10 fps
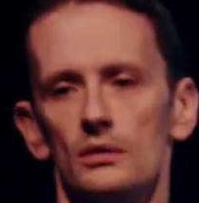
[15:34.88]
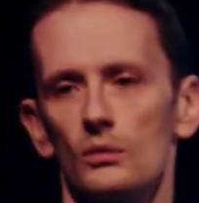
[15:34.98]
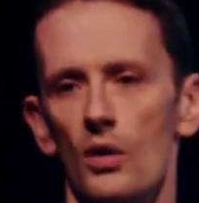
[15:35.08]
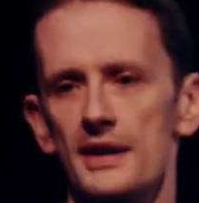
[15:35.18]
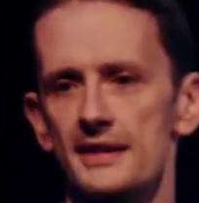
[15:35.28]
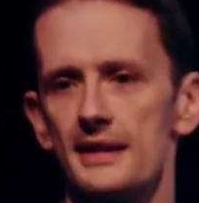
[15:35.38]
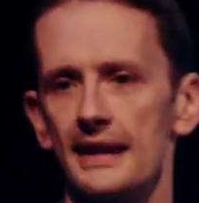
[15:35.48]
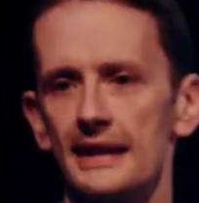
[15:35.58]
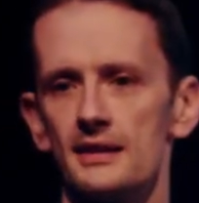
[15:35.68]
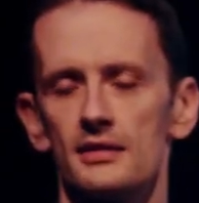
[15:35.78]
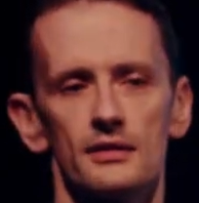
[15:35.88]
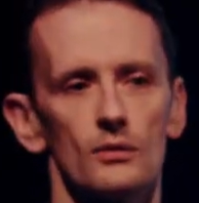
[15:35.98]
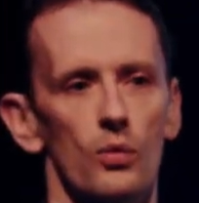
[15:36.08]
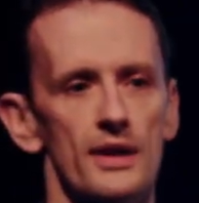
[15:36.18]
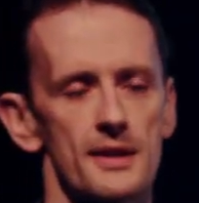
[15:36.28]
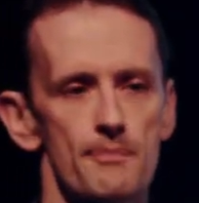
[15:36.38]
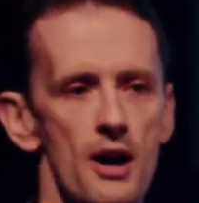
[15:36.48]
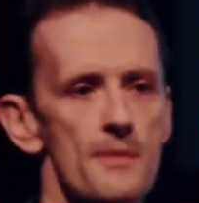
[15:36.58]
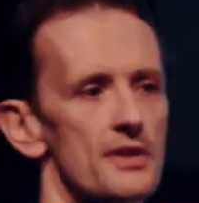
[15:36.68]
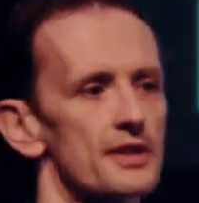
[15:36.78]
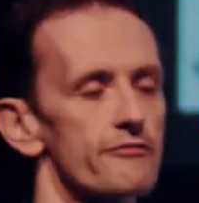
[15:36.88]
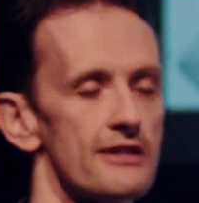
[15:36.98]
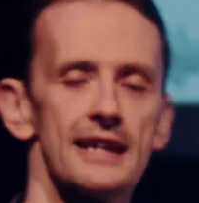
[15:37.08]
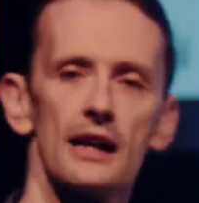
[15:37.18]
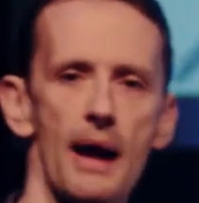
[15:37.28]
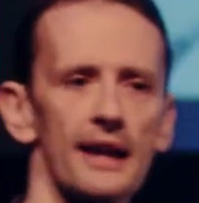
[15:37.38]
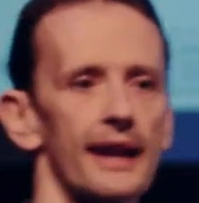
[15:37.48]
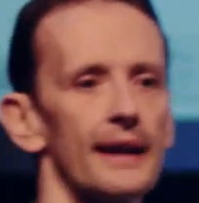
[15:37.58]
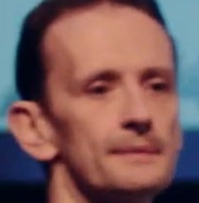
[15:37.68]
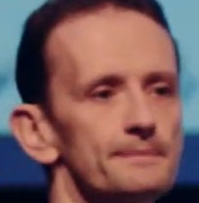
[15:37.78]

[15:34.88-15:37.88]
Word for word: what is the need, what is the purpose of retail banking?